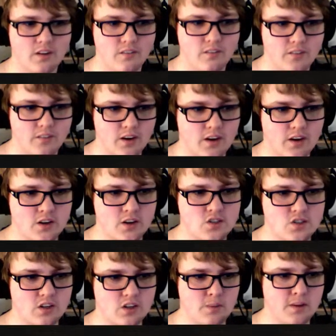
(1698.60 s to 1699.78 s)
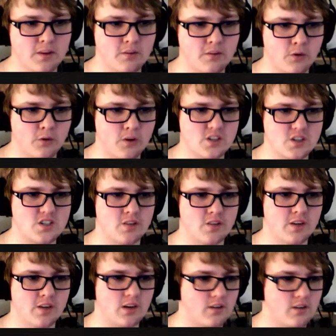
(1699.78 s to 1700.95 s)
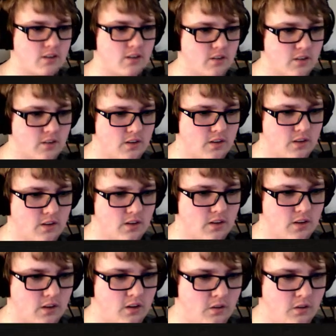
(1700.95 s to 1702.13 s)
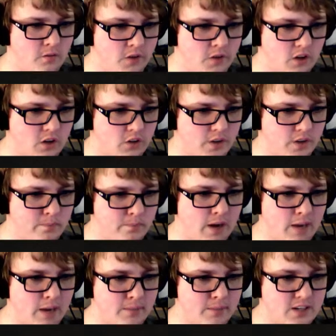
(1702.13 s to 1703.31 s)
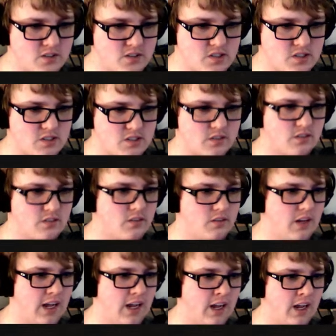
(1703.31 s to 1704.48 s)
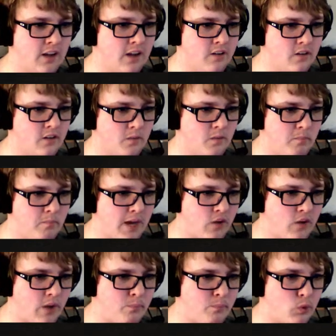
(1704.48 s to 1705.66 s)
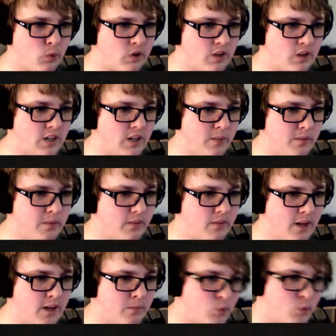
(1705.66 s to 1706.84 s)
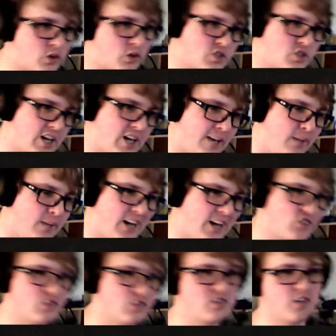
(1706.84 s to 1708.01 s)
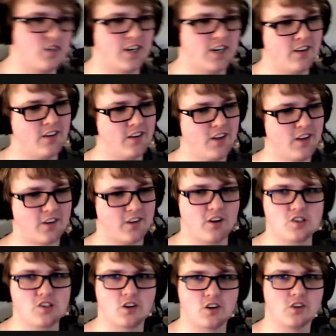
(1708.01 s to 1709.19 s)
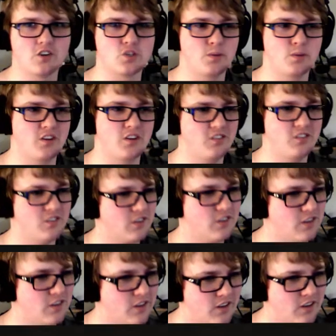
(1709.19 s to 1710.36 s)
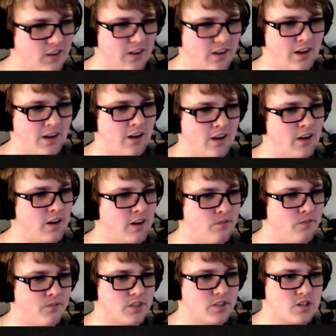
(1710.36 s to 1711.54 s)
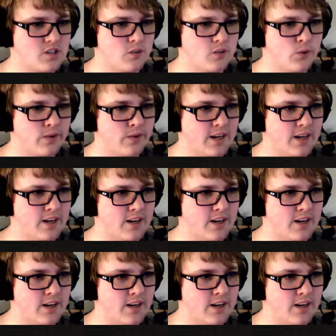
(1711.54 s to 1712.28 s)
The Asleep in the Forest, then. Field of Poppies. And Battle at Brook Top, actually, sorry. The cards are a little small. Let's see, what do we got now?